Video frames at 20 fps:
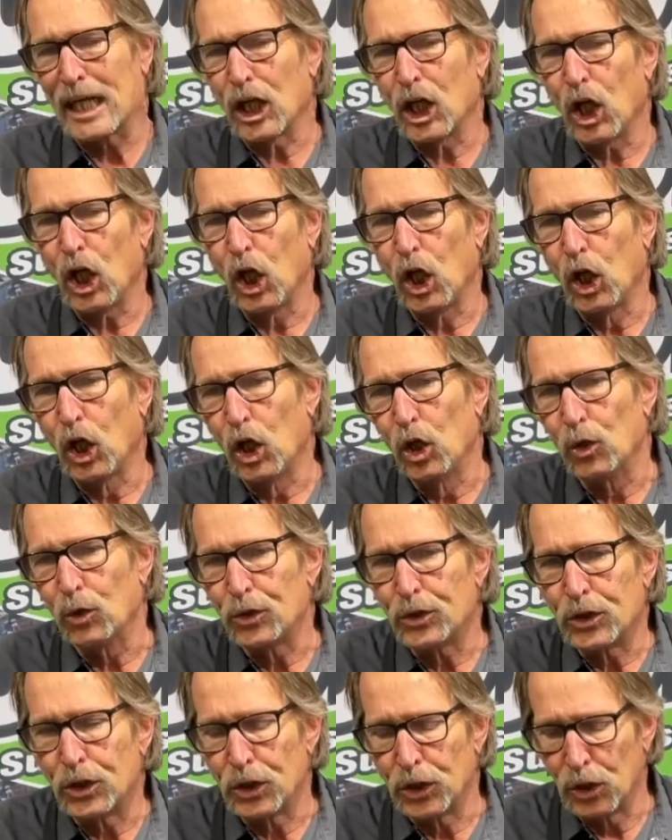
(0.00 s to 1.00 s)

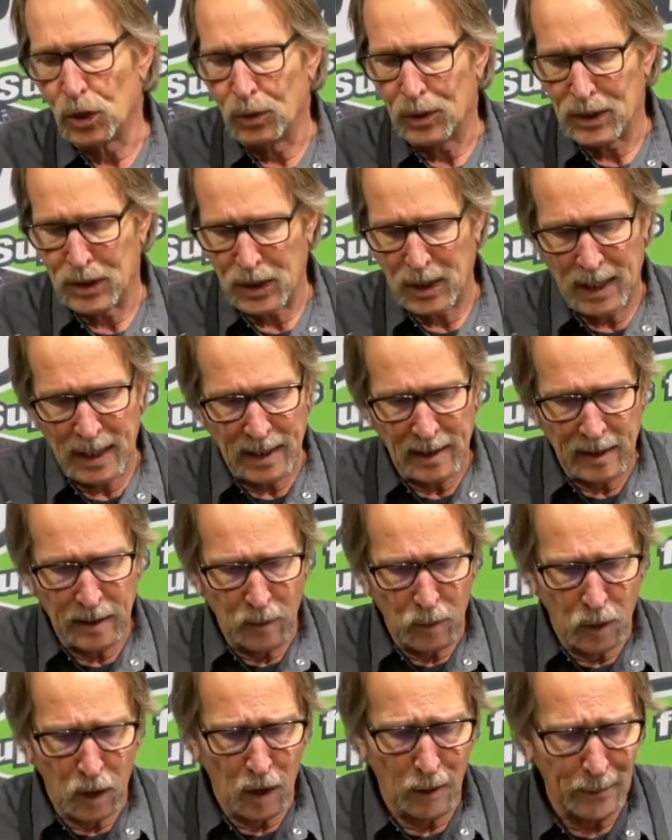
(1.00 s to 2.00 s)
closed to know exactly
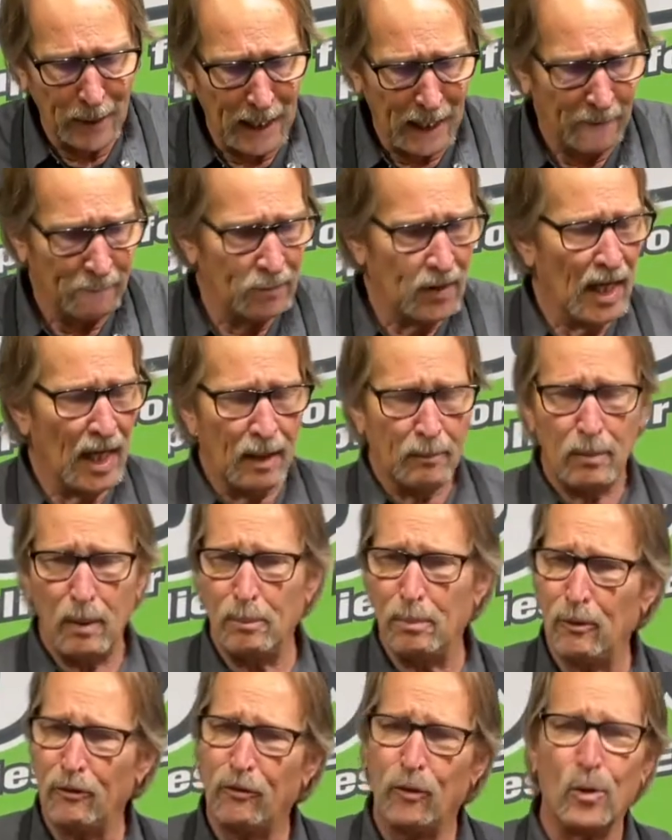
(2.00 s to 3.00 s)
where I'm at.
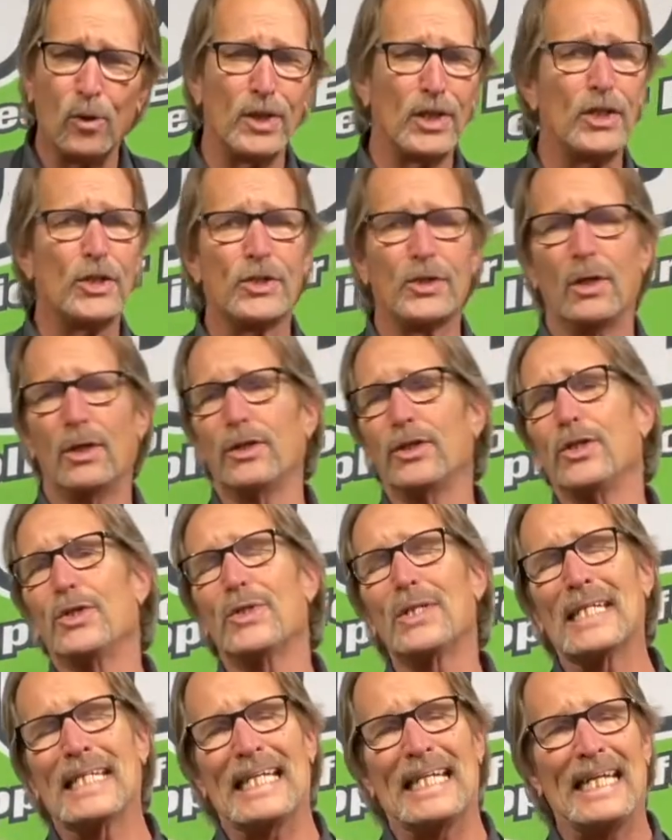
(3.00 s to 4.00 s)
But before you start
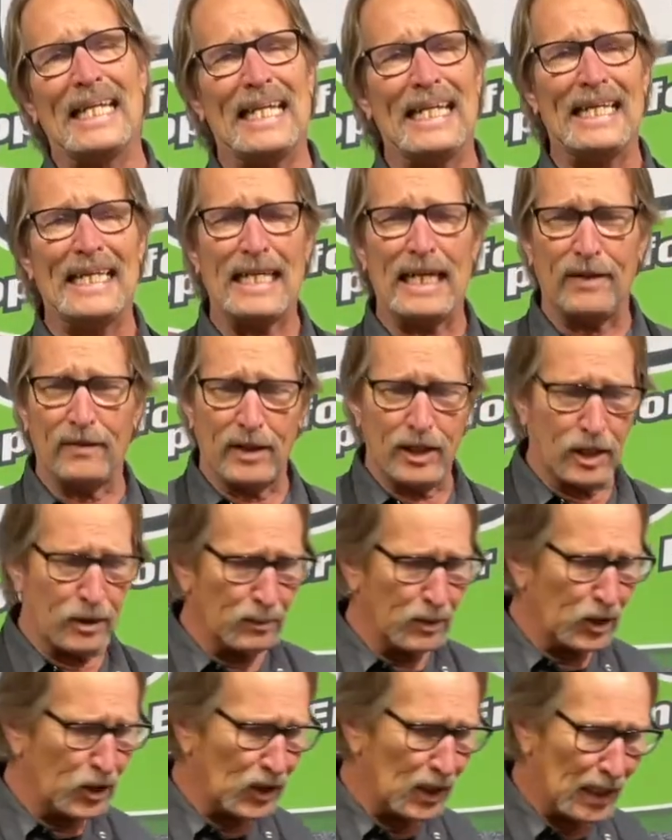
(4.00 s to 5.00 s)
using any of these
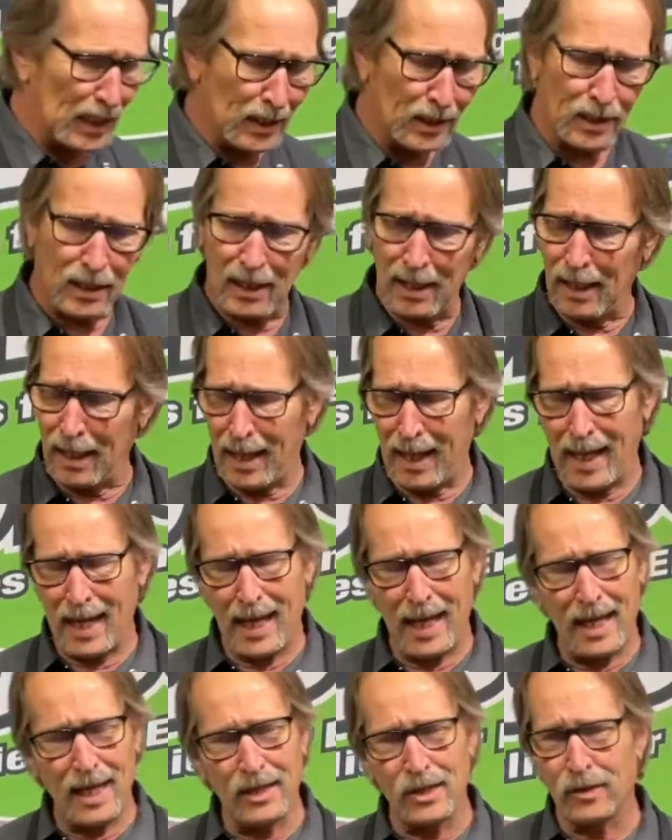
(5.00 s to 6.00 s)
machines,
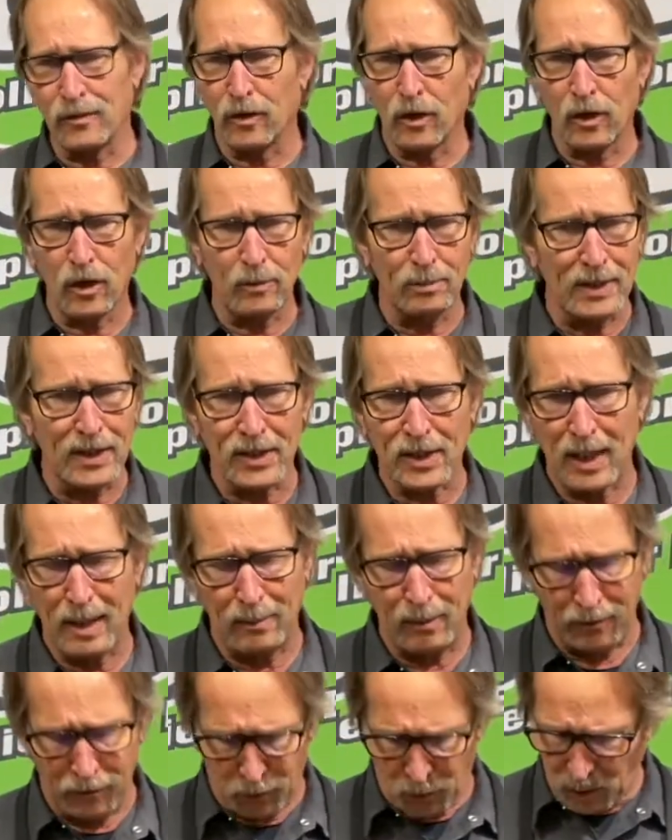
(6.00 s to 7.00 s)
as you've heard me say
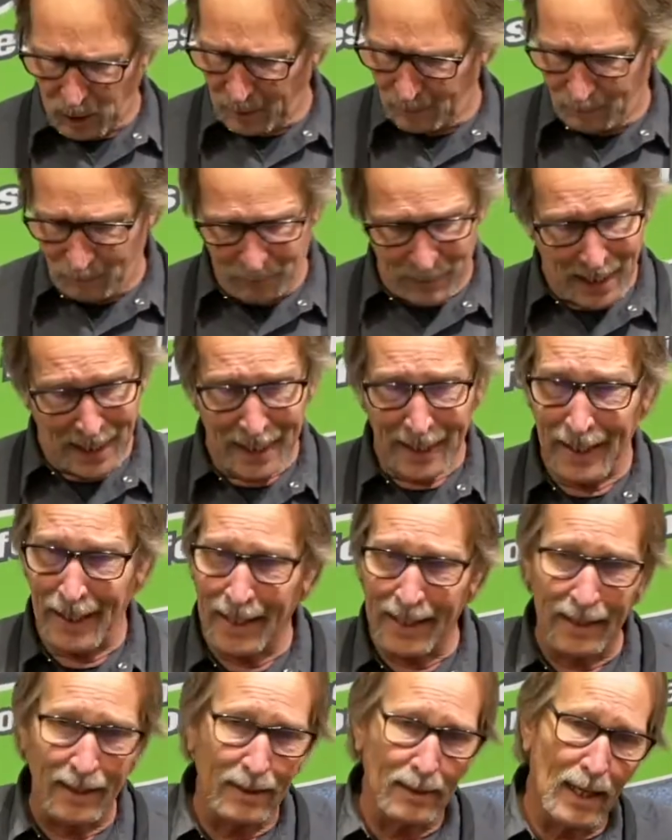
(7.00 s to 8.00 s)
before, and by God,
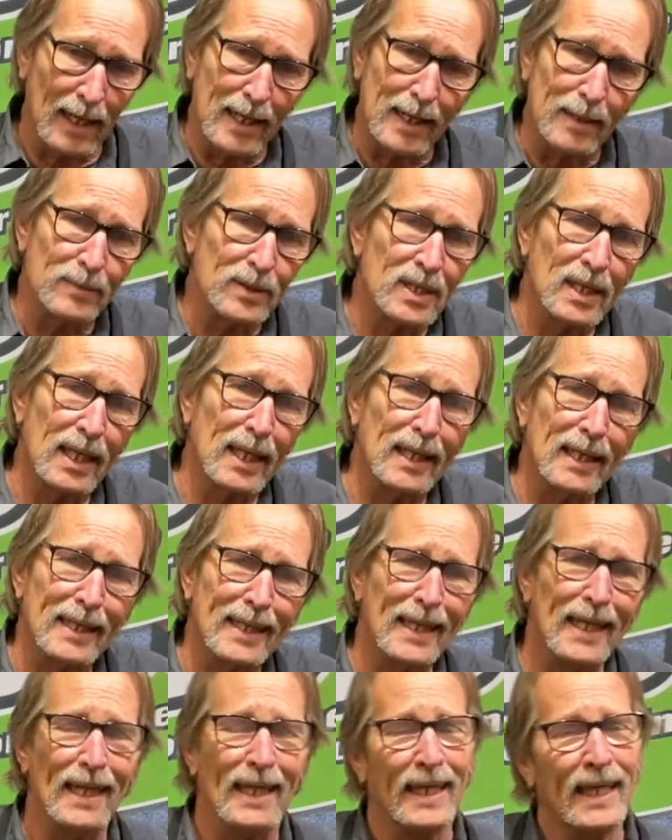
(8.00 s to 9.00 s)
here I am saying it
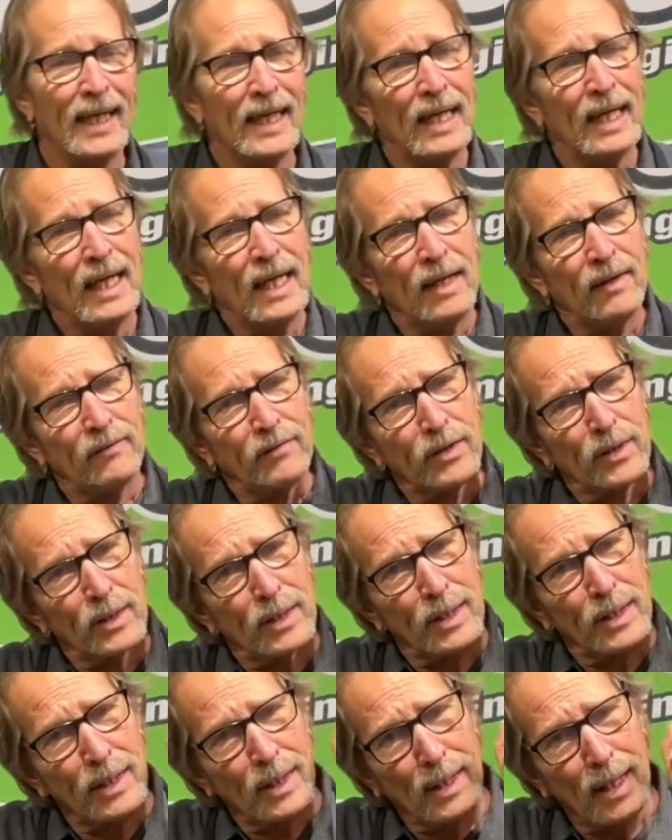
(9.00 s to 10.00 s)
again, you're
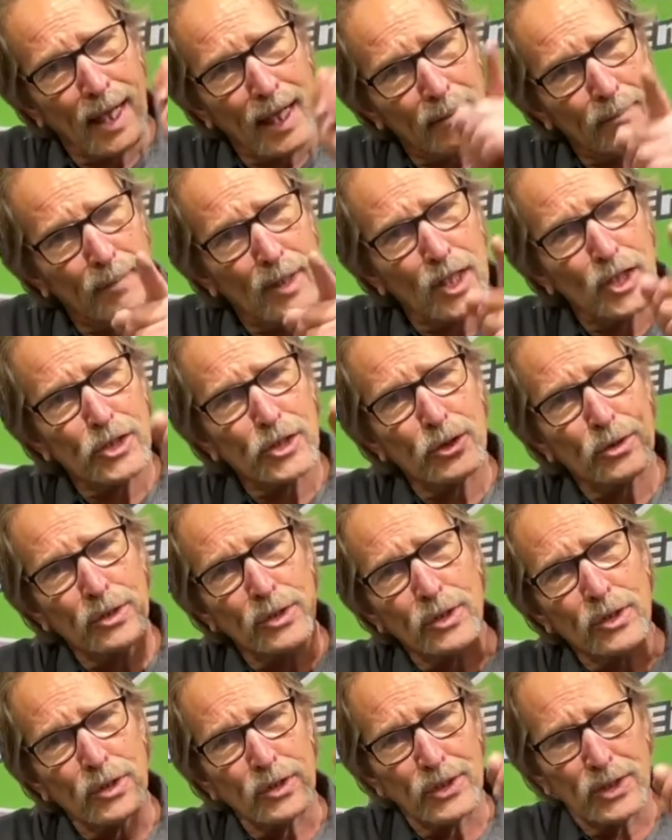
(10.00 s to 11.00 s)
not measuring,
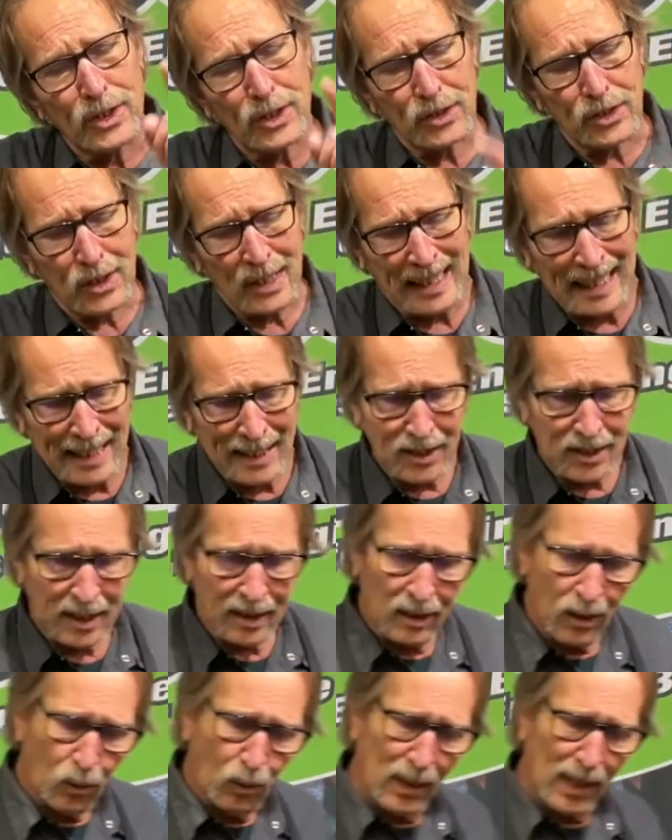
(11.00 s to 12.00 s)
you're just guessing.
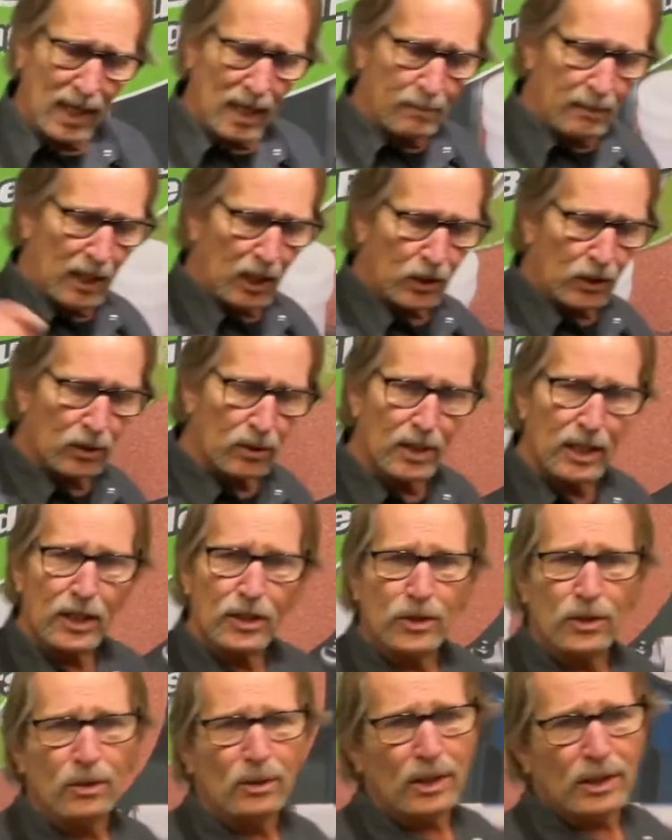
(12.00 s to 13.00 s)
We got to make sure
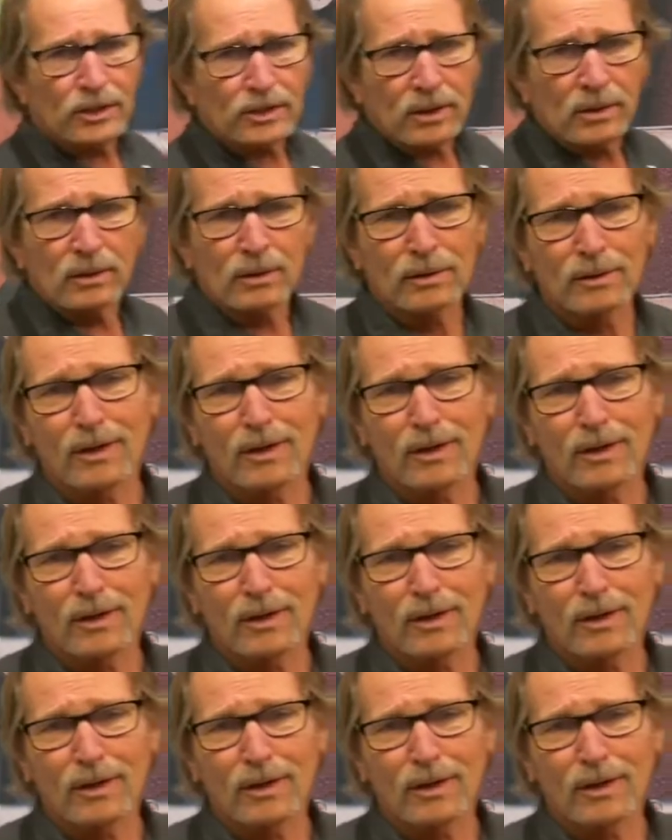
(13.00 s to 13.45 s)
these units are